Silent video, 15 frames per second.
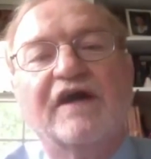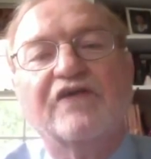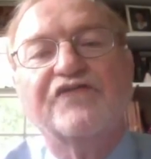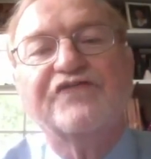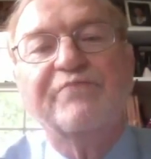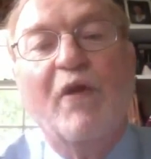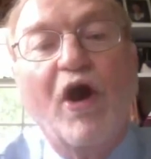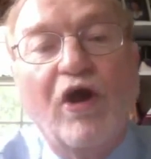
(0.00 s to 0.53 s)

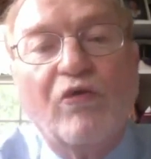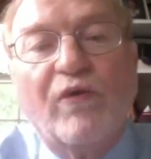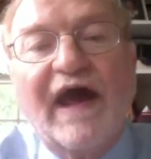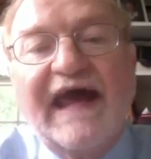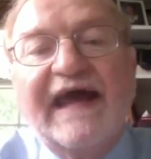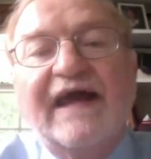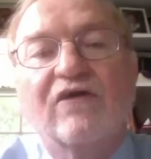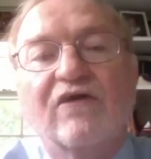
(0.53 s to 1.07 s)
small
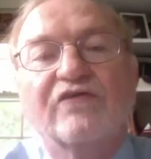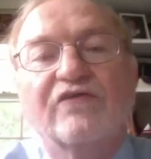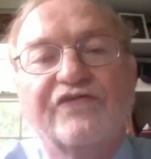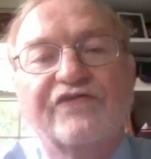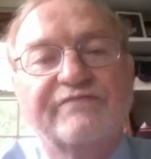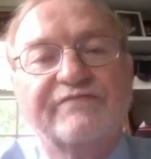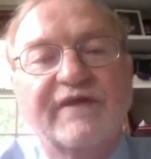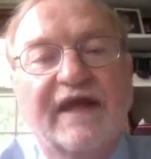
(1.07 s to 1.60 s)

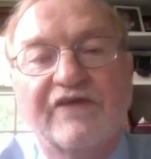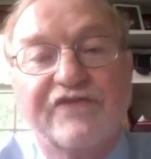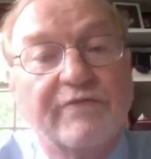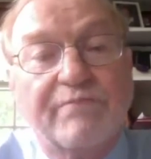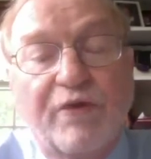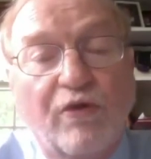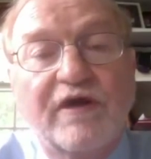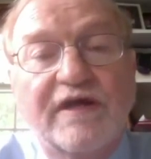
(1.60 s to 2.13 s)
wrangles, as
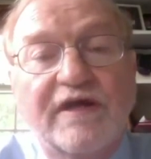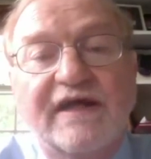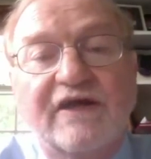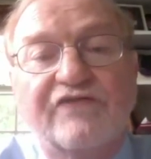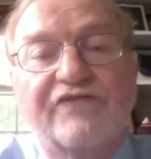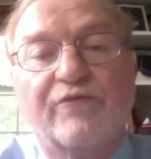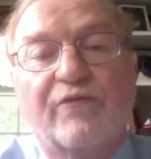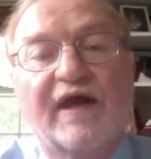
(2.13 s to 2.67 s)
important
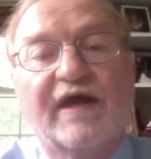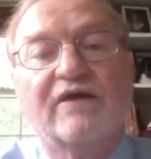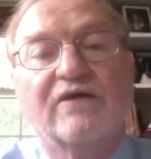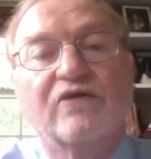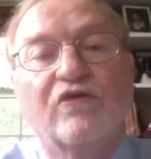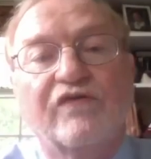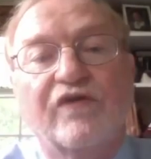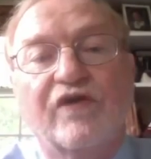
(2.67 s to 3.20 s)
as the
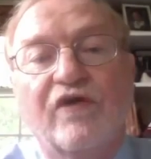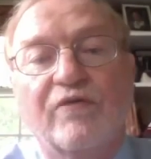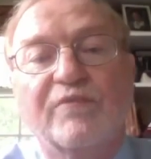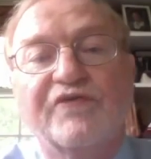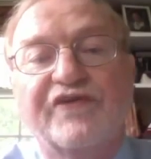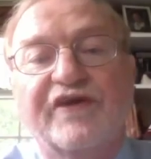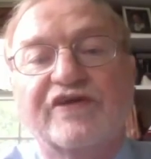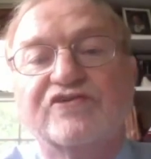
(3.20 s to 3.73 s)
wrangle over
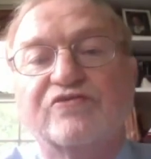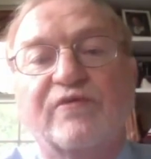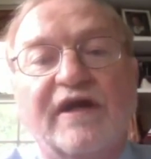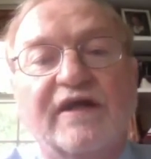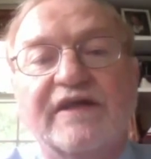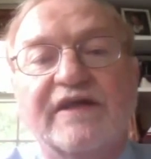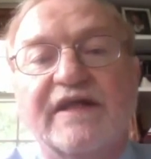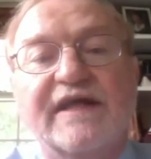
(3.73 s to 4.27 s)

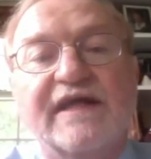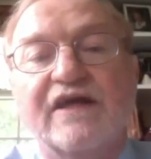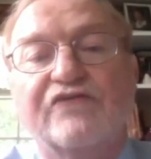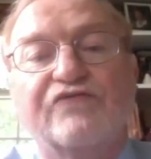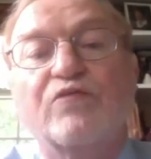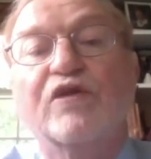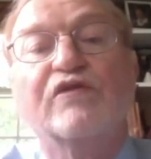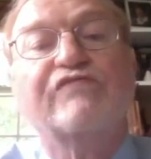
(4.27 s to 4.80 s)
homosexuality
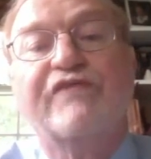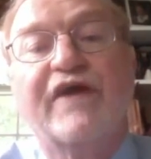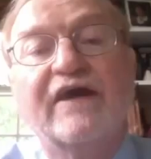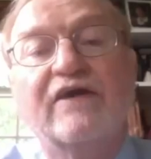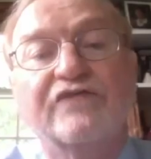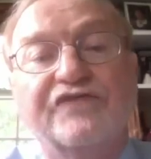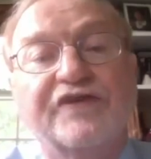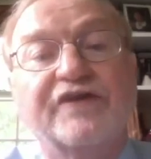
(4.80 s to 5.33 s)
is, we'll
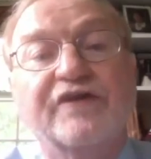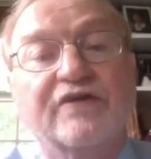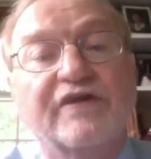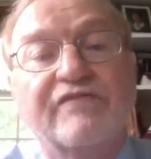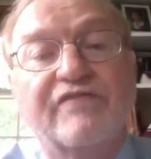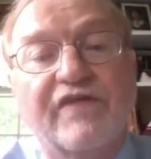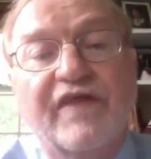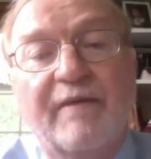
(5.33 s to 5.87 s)
fail to
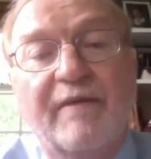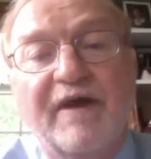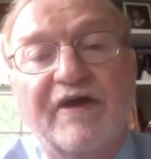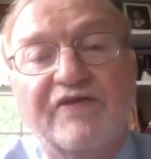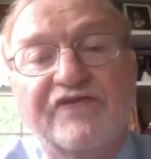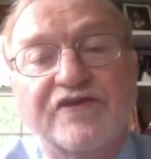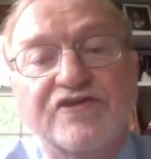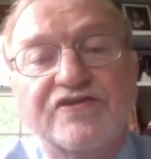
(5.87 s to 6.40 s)
deliver that
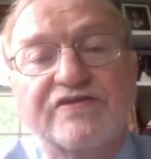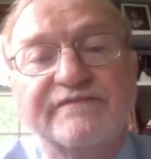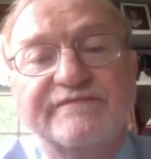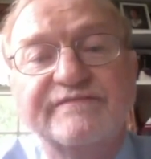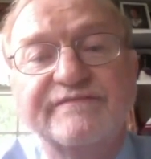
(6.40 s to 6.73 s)
message.